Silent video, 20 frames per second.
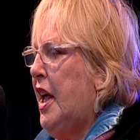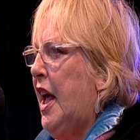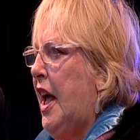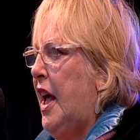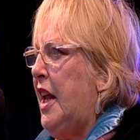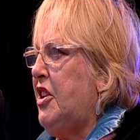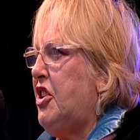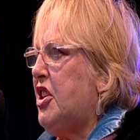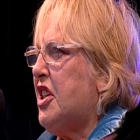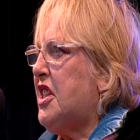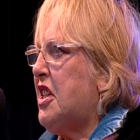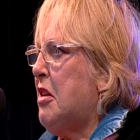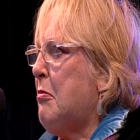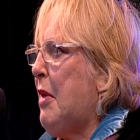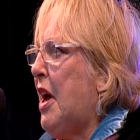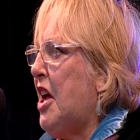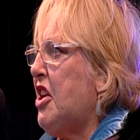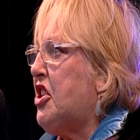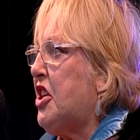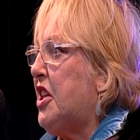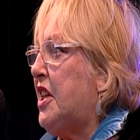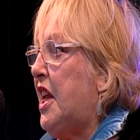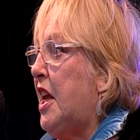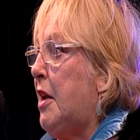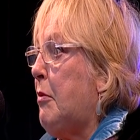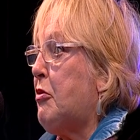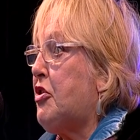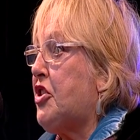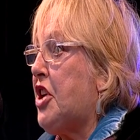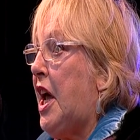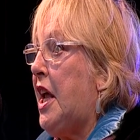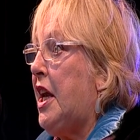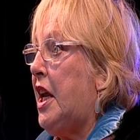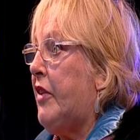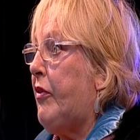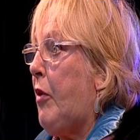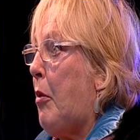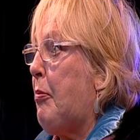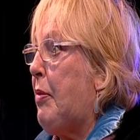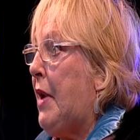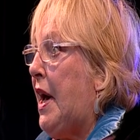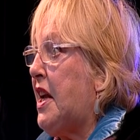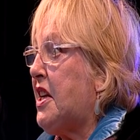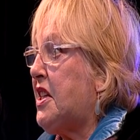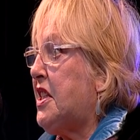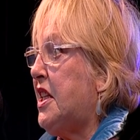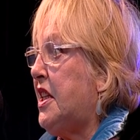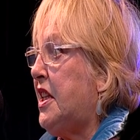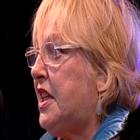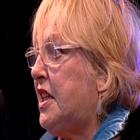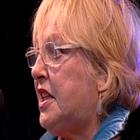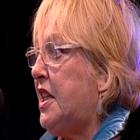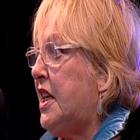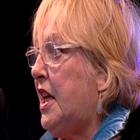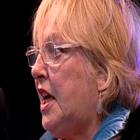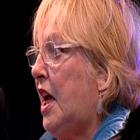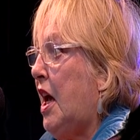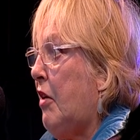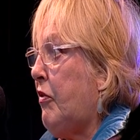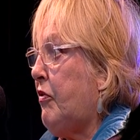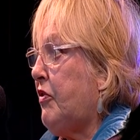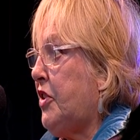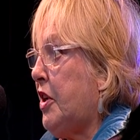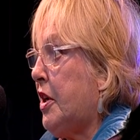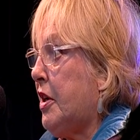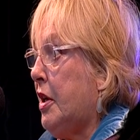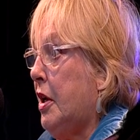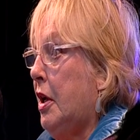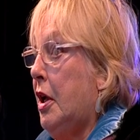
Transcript: And just imagine them trying to have a party the day after.